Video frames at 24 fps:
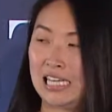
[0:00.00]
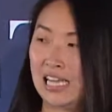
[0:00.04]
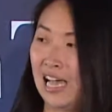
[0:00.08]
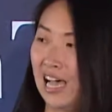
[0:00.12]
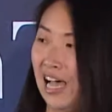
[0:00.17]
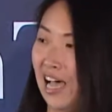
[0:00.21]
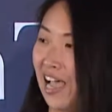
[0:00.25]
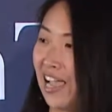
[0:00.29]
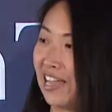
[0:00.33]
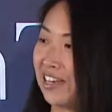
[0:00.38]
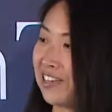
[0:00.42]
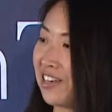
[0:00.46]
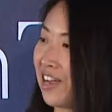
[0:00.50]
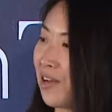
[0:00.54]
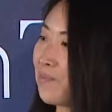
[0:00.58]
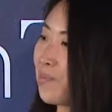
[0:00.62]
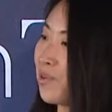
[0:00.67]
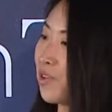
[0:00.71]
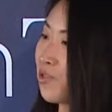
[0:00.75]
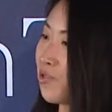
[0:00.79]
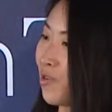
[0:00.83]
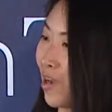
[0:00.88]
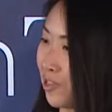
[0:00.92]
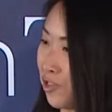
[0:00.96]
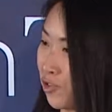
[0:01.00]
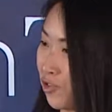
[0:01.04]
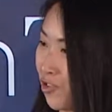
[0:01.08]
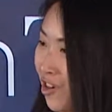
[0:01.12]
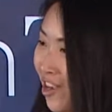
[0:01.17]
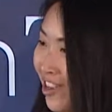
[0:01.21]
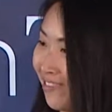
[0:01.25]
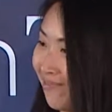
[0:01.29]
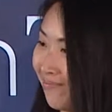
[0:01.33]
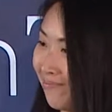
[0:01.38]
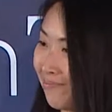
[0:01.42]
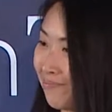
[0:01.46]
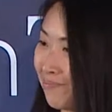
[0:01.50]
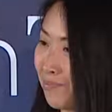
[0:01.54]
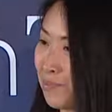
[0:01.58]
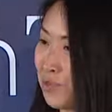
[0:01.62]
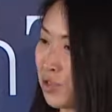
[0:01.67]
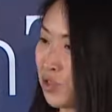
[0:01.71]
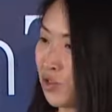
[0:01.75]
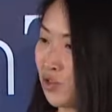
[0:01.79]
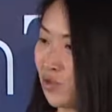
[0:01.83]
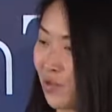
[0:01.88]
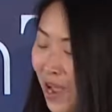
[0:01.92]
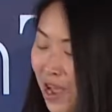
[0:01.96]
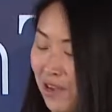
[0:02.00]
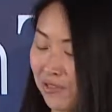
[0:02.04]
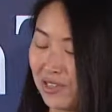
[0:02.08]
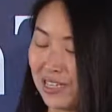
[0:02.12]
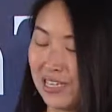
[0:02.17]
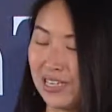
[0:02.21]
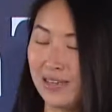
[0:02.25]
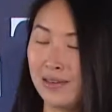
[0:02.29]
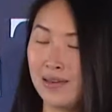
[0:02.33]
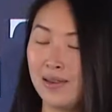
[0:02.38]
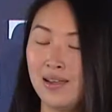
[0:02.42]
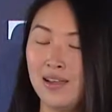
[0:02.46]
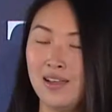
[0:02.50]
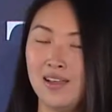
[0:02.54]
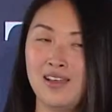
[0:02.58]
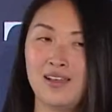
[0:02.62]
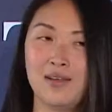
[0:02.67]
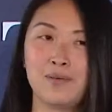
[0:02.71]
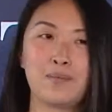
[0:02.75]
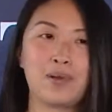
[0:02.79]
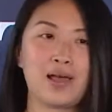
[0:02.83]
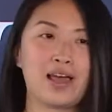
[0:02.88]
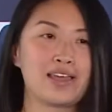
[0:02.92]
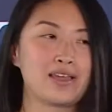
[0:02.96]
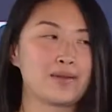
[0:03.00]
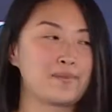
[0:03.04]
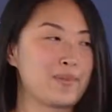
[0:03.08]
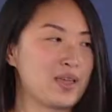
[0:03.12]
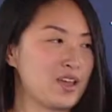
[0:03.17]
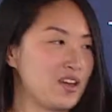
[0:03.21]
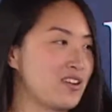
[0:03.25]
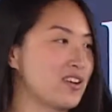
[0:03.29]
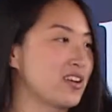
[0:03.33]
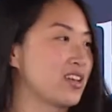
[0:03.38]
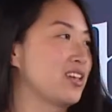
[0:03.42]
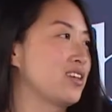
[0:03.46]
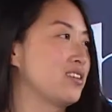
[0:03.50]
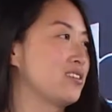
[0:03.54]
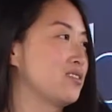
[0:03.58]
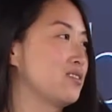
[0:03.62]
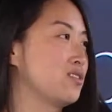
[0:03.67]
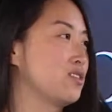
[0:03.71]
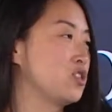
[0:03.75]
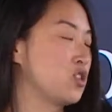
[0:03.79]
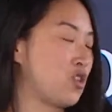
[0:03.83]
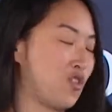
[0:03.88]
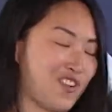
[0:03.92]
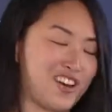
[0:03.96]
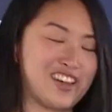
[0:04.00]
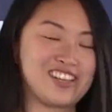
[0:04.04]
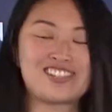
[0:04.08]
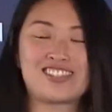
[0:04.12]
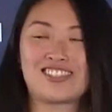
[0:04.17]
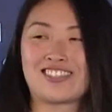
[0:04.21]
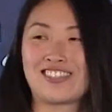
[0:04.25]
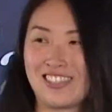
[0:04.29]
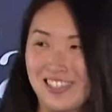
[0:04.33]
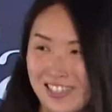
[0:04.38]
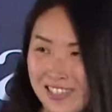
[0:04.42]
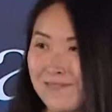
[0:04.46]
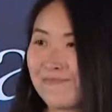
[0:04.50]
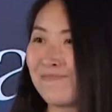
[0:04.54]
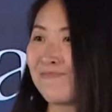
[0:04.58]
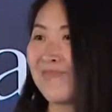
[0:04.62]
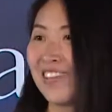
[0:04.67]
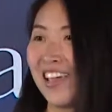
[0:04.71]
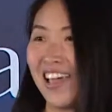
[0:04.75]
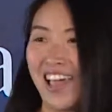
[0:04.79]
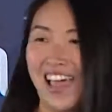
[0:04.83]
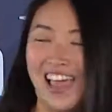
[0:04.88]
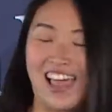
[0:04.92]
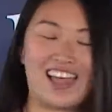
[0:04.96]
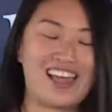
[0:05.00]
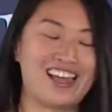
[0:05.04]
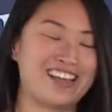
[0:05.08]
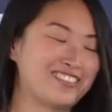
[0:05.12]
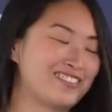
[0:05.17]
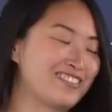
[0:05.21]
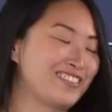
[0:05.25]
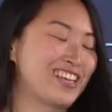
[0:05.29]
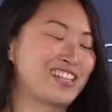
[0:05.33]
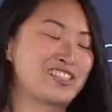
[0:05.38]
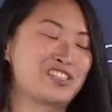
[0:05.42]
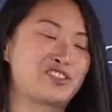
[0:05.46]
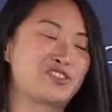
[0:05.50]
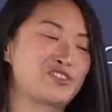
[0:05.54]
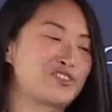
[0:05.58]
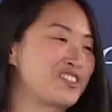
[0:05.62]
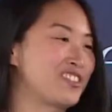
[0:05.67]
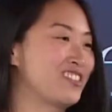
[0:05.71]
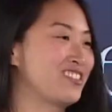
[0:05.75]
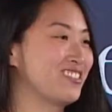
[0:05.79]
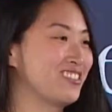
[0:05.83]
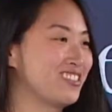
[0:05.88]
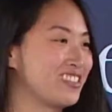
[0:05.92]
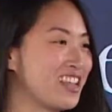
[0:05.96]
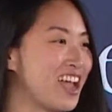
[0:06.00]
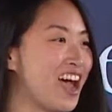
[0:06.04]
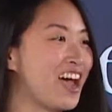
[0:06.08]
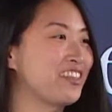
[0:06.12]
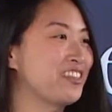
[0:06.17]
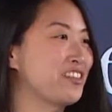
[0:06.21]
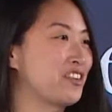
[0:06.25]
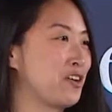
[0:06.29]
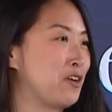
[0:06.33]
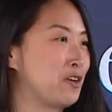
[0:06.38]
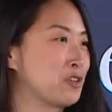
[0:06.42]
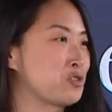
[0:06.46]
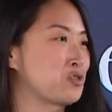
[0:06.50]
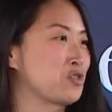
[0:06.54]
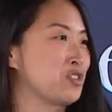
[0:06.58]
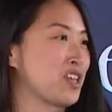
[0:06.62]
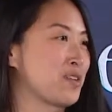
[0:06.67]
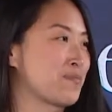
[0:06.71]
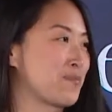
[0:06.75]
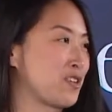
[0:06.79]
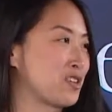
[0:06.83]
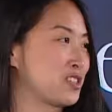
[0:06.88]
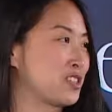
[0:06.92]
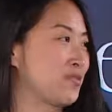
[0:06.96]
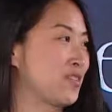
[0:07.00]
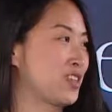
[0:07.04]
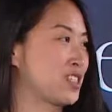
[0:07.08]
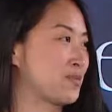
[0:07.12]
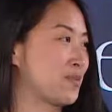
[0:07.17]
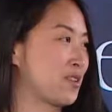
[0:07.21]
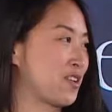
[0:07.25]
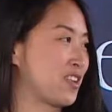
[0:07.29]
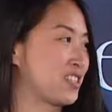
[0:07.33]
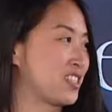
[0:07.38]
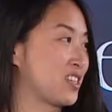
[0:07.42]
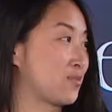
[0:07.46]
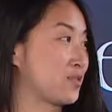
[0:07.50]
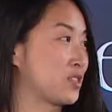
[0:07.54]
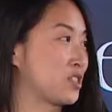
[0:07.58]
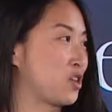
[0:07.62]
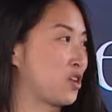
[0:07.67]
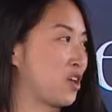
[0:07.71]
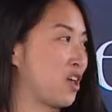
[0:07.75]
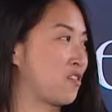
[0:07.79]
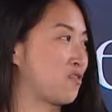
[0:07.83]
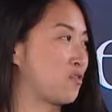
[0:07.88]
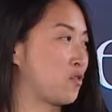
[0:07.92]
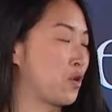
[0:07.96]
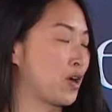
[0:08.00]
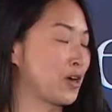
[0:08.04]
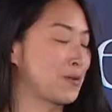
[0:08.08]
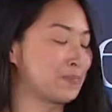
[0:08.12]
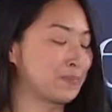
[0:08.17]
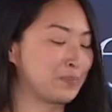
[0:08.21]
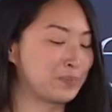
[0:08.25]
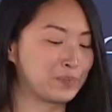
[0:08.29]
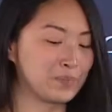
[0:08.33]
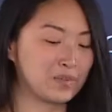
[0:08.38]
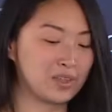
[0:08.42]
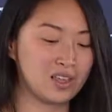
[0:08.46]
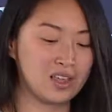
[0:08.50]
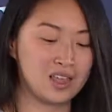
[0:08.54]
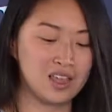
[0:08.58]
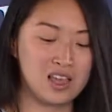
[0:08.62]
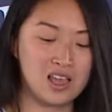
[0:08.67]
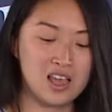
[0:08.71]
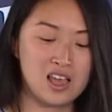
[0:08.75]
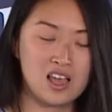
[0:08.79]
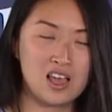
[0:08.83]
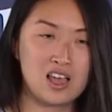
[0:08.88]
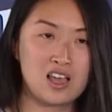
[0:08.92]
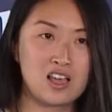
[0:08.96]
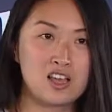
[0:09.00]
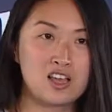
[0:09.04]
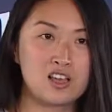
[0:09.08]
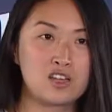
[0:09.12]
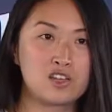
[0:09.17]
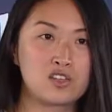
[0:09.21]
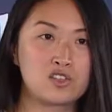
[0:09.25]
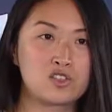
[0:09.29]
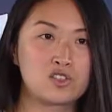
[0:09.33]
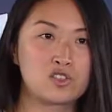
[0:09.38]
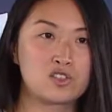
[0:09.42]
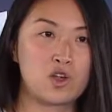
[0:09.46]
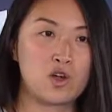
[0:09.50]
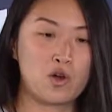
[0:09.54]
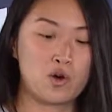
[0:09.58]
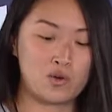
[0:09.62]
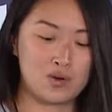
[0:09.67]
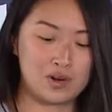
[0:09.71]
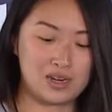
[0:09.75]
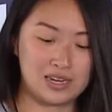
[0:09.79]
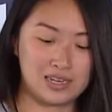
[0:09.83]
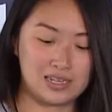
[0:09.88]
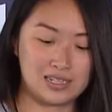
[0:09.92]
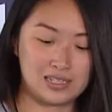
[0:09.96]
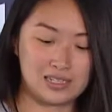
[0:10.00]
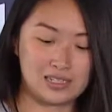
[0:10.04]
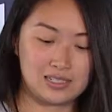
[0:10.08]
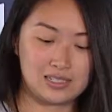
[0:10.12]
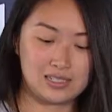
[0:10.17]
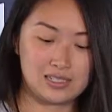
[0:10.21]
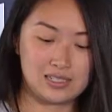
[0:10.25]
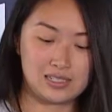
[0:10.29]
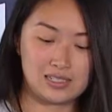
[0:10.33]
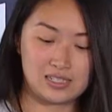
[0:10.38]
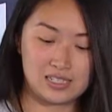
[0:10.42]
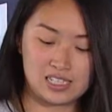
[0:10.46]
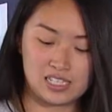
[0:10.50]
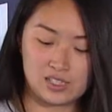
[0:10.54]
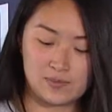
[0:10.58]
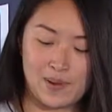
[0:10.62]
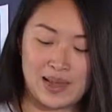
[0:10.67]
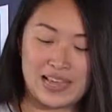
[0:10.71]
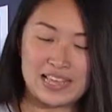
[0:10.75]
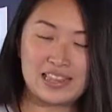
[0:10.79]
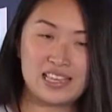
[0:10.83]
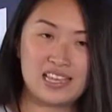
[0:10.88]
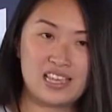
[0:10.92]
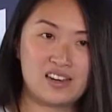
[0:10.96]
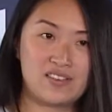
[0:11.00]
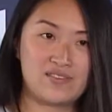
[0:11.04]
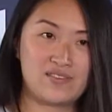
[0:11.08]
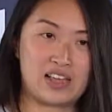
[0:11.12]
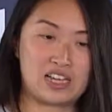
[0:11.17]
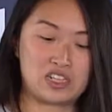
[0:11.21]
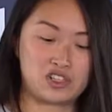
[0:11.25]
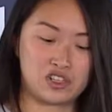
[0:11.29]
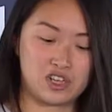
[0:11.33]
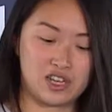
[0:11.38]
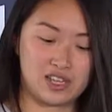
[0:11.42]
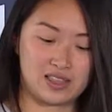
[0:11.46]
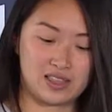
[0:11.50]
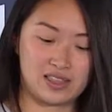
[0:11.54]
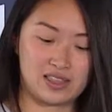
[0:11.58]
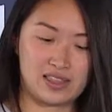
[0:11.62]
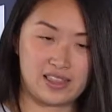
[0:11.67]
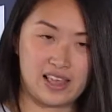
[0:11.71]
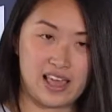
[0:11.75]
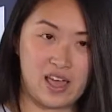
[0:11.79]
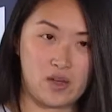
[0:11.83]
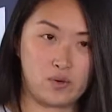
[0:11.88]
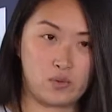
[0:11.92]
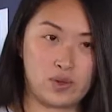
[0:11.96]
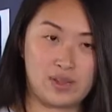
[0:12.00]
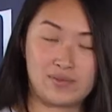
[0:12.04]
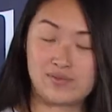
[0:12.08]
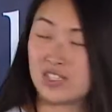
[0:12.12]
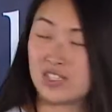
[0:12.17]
I ended up in a restaurant surrounded by American tourists. And that's just not the culturally immersive experience I was looking for. So despite the innovation that we've